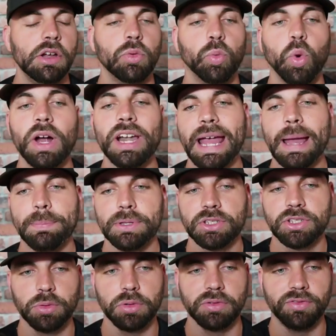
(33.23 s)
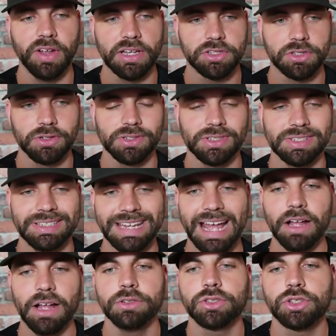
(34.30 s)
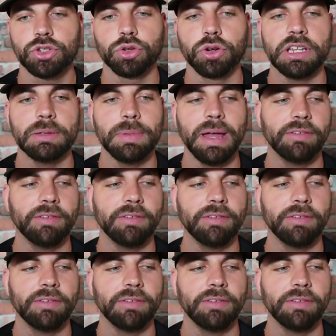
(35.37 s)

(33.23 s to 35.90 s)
what happens to investors downstream